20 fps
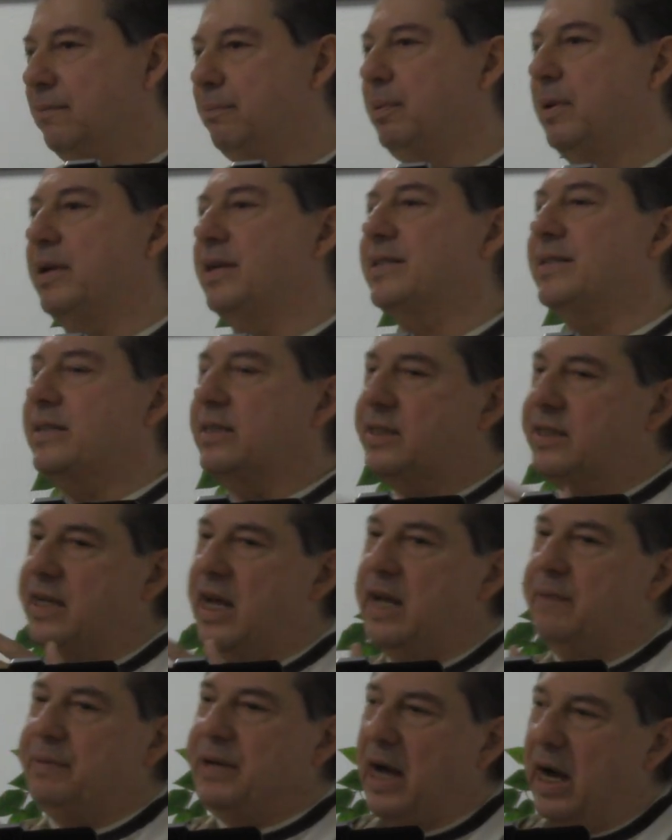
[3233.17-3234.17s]
But it's the
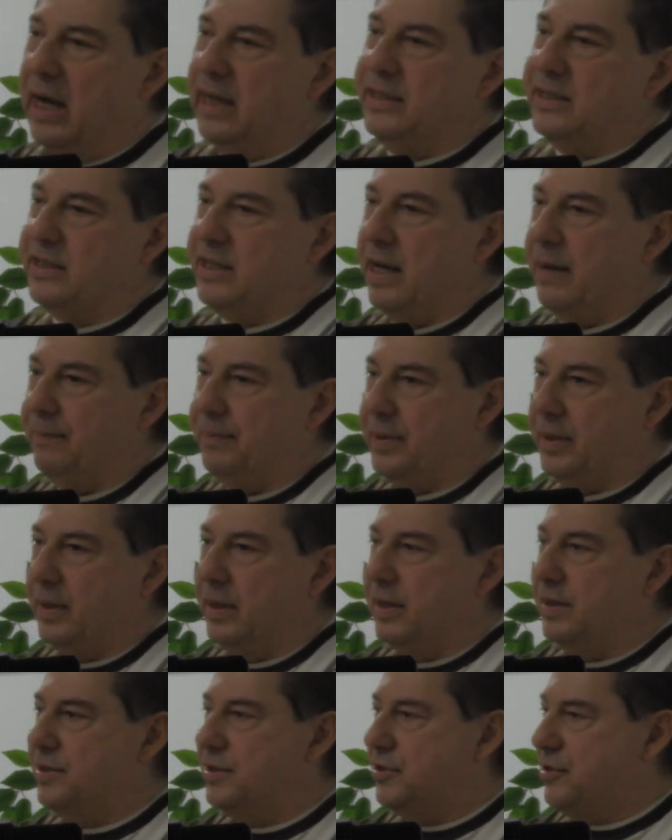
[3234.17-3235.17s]
same concept.
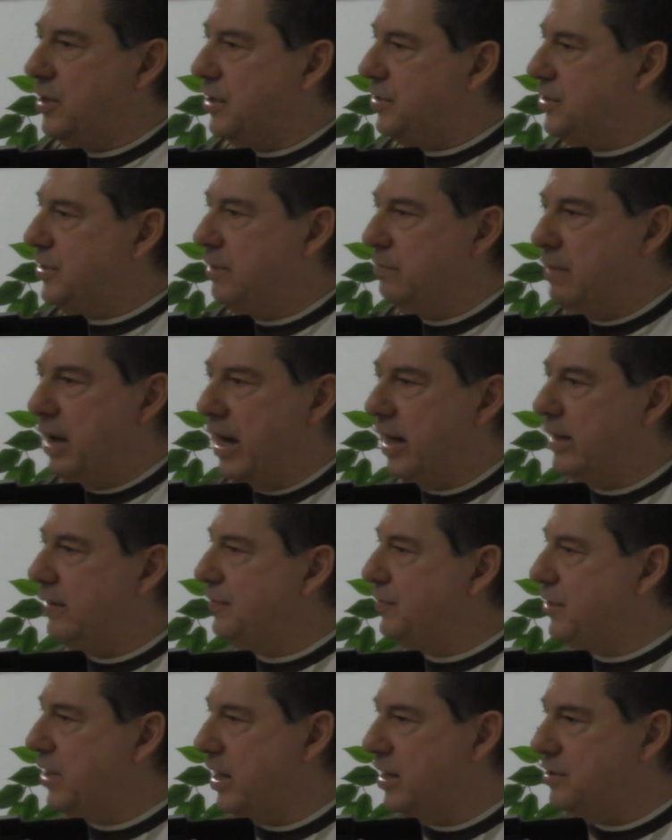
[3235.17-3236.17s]
It's just a
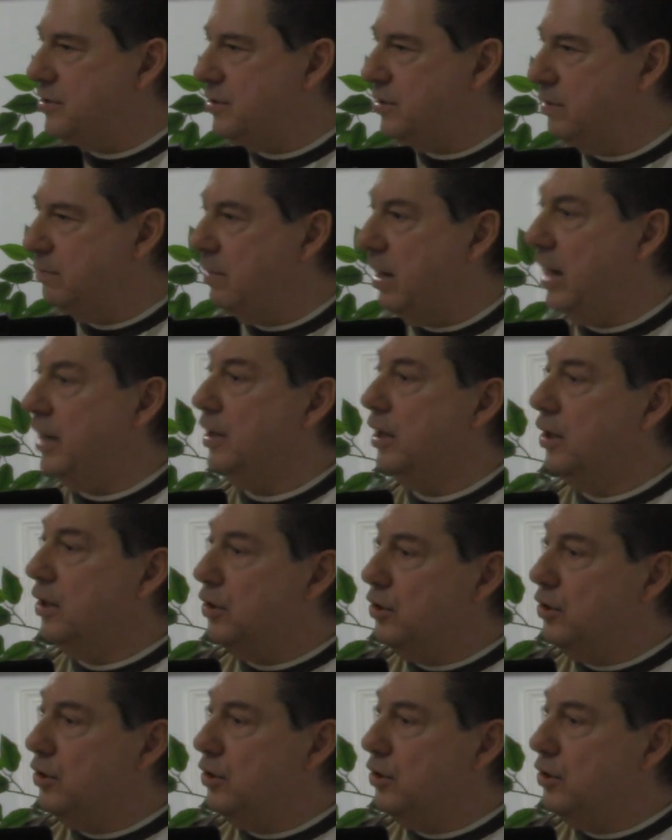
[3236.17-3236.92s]
matter of changing your mind.